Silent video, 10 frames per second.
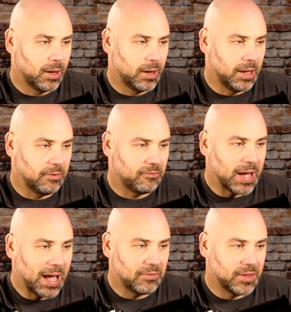in
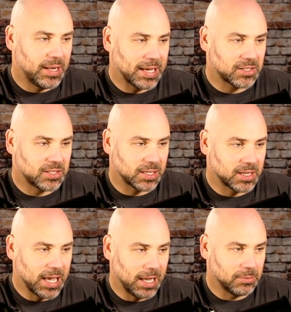5 of the next 6
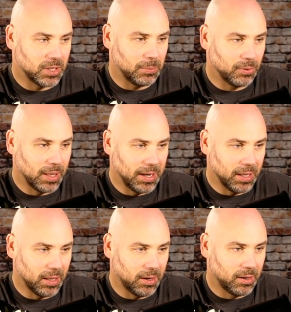games that he played
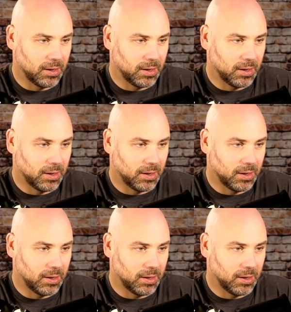in,